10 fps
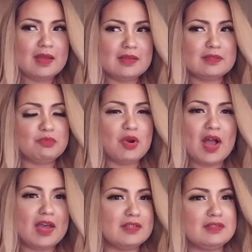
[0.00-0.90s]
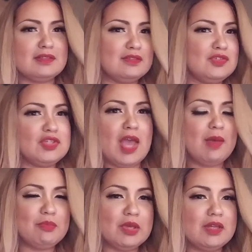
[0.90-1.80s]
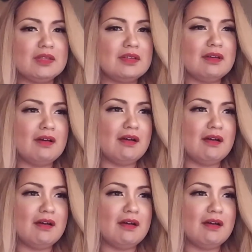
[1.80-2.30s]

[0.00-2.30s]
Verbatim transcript: his prize champion